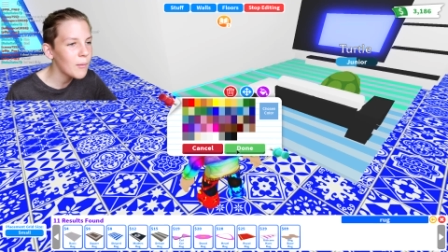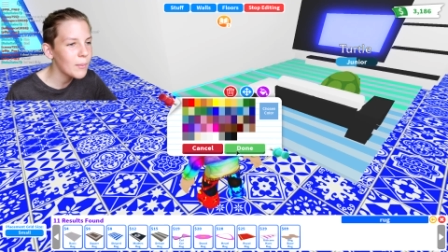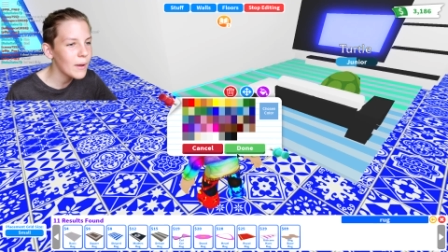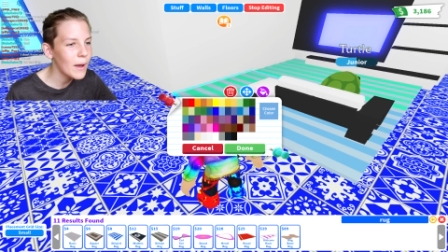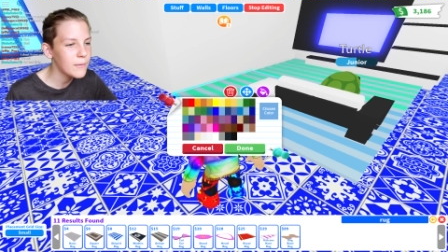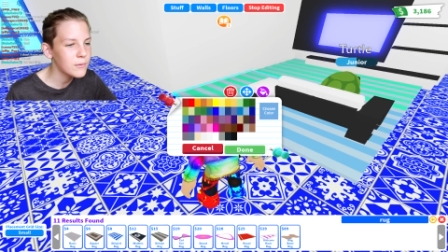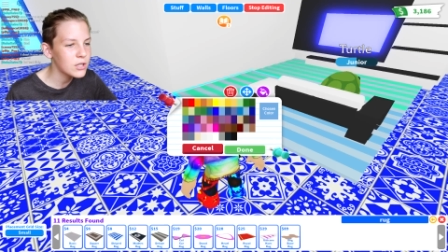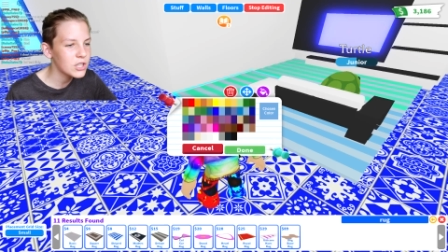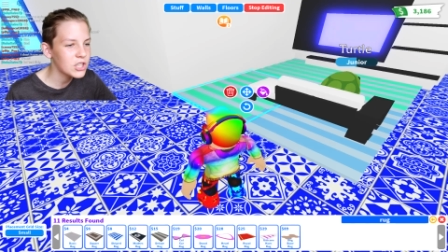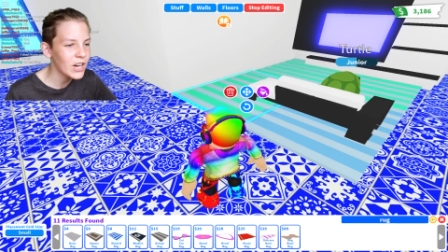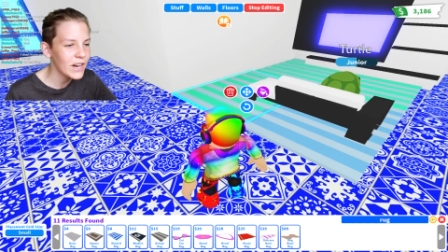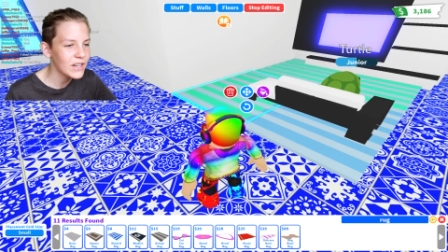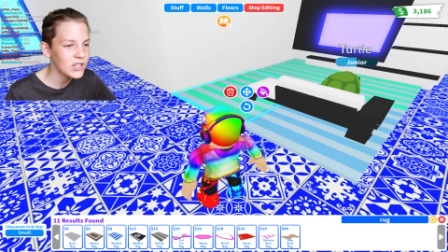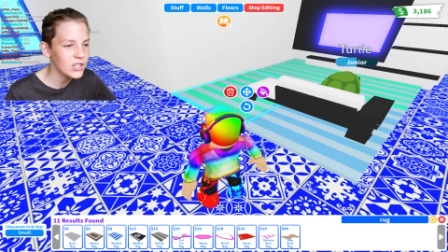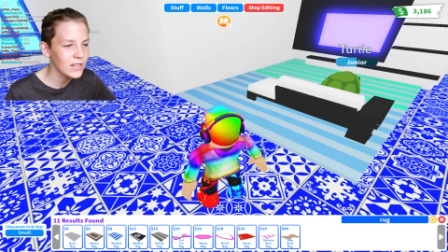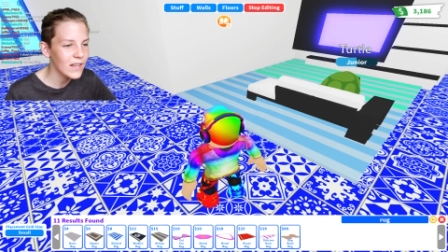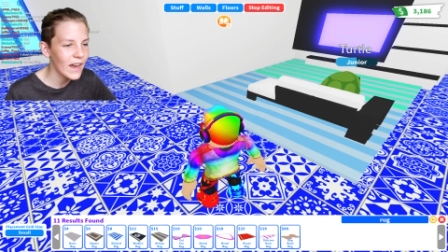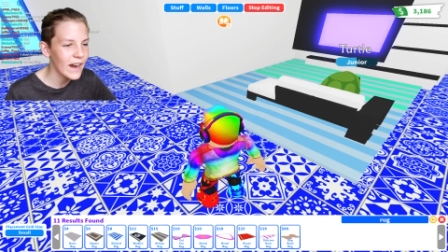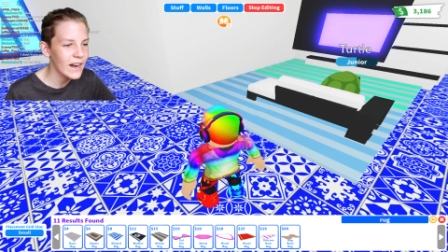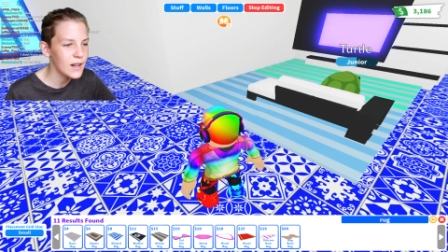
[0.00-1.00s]
I'll be able to
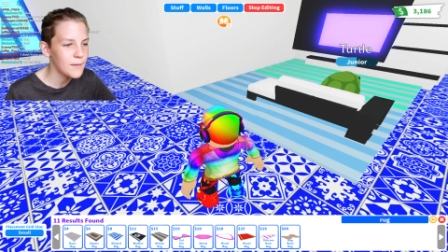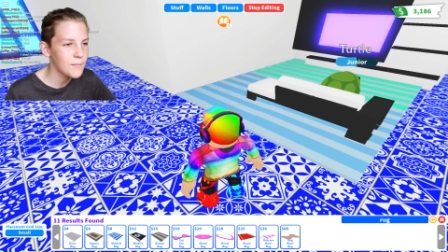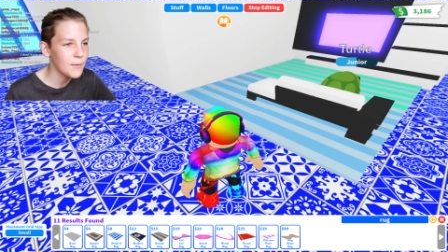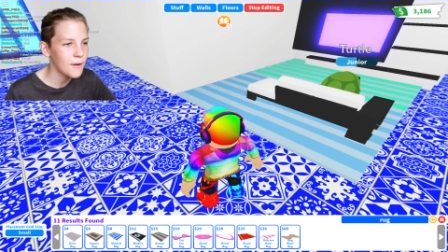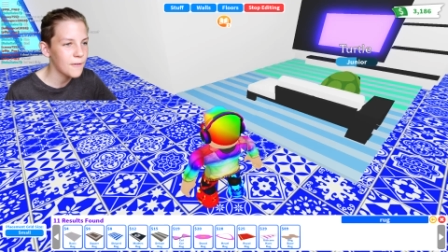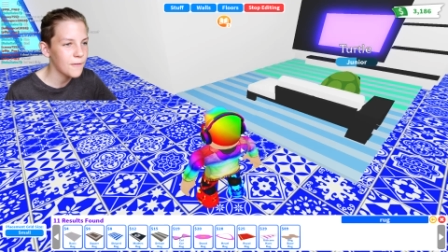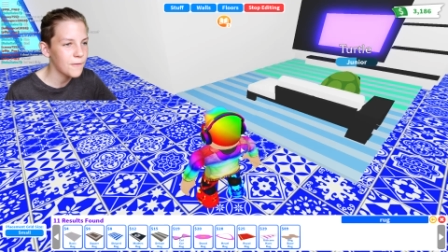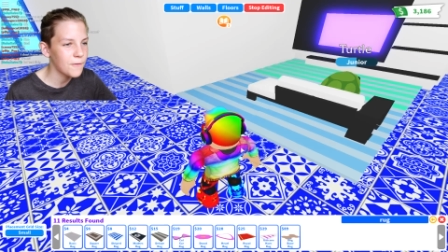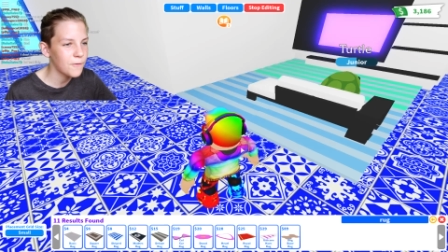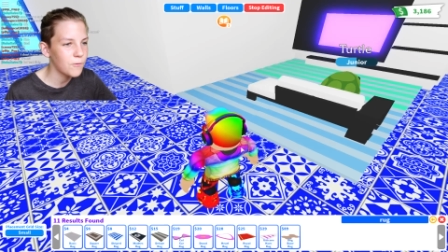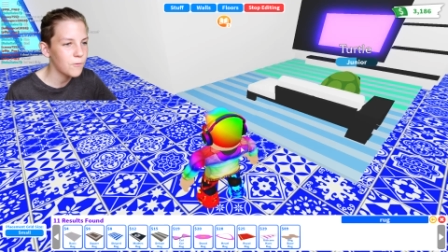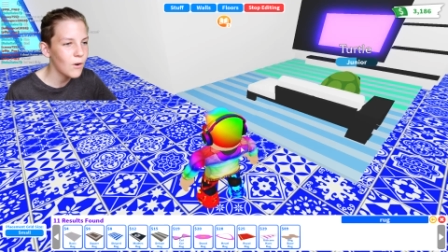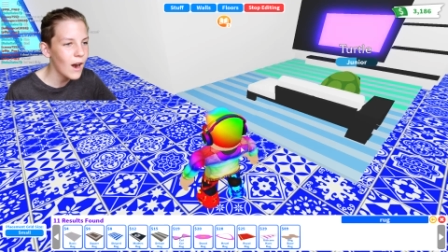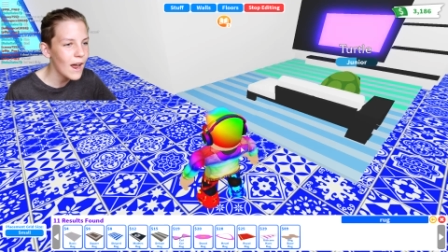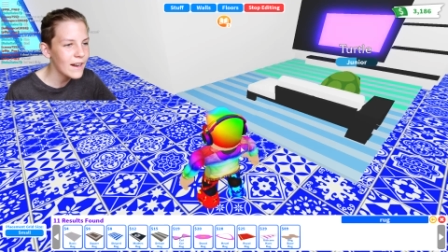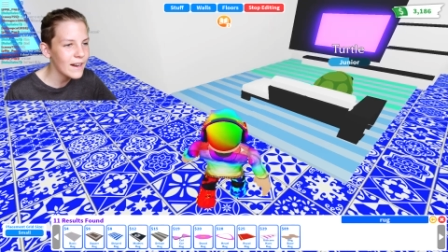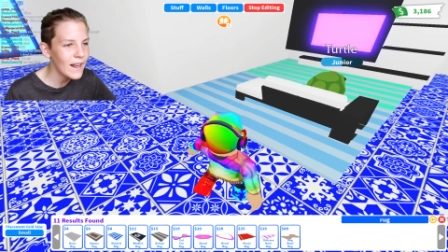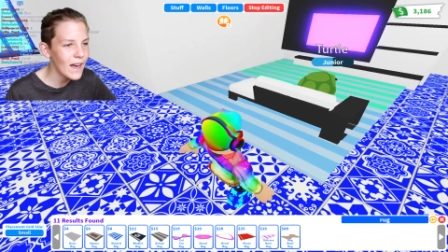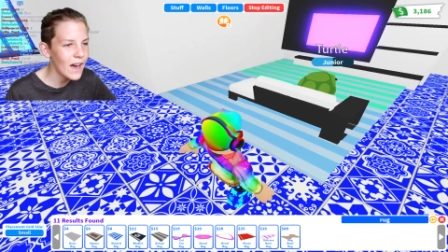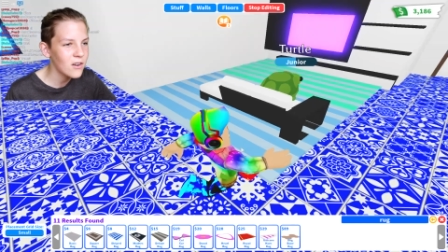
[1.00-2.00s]
change it later, but
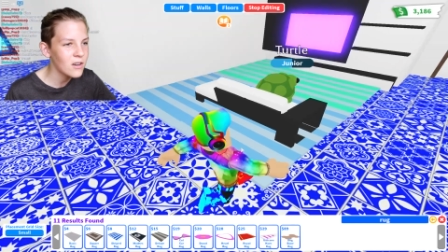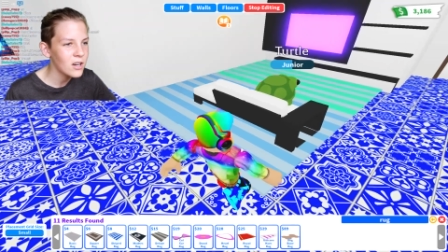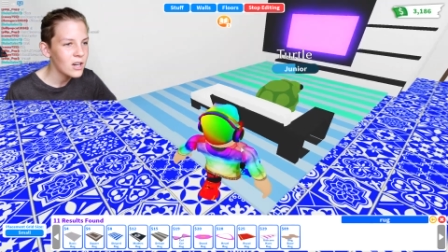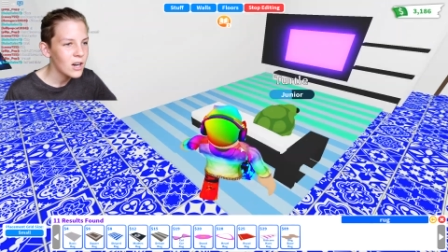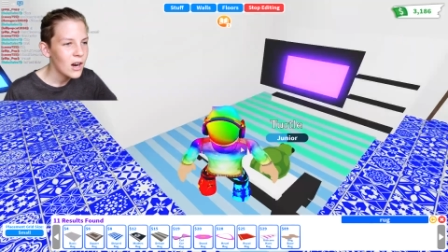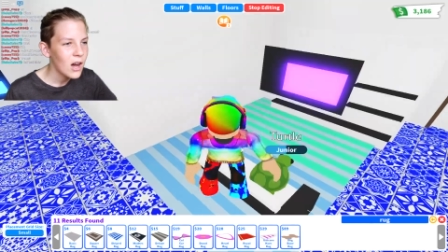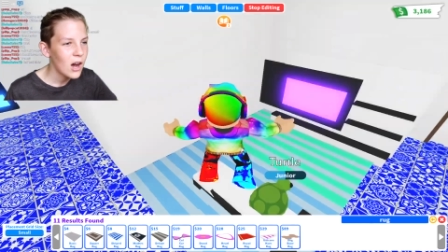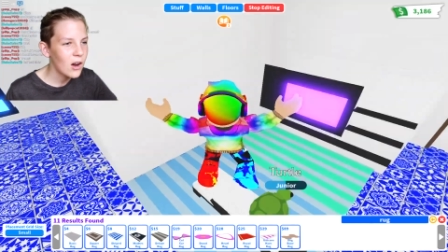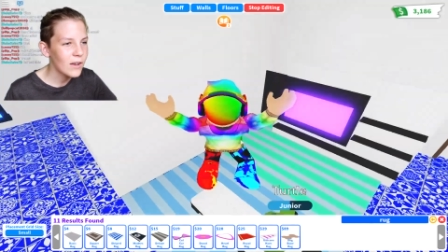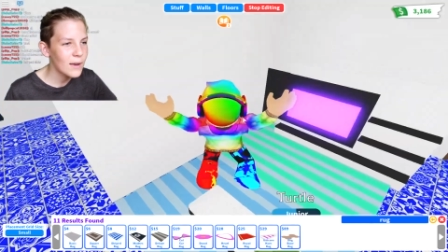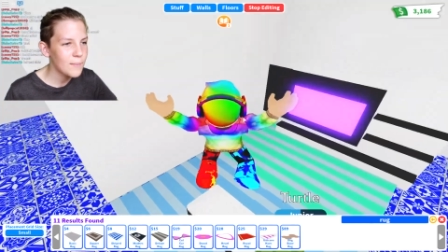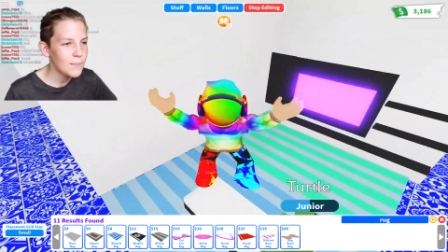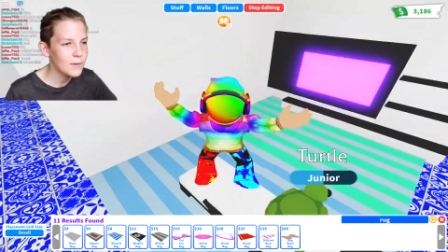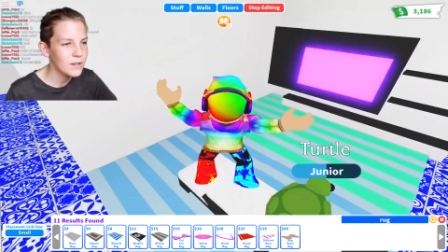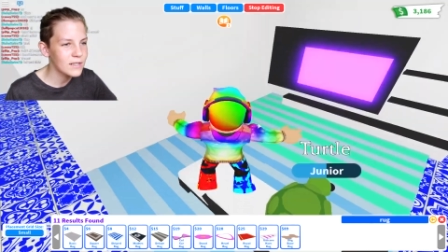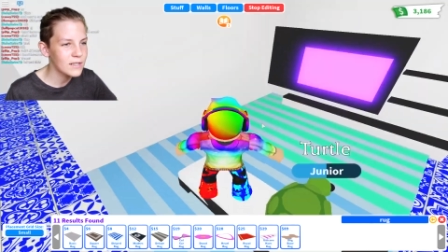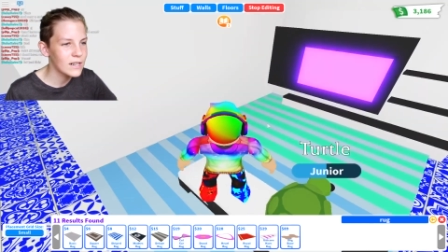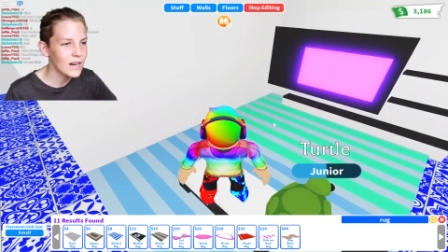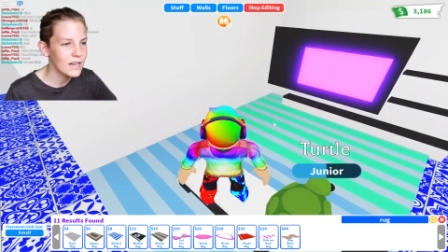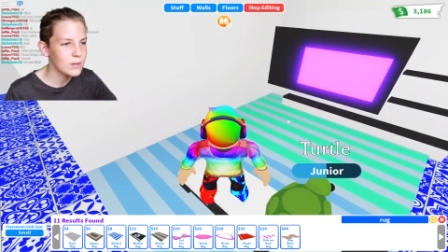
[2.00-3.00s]
right now I'll keep
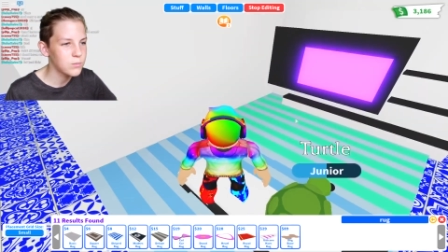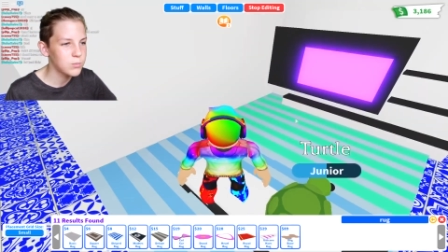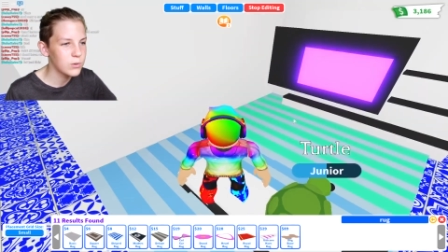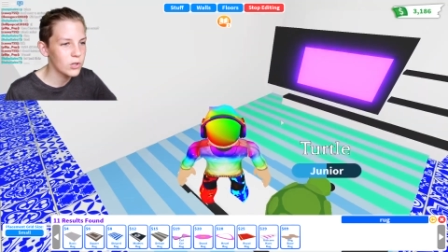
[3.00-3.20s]
it as a nice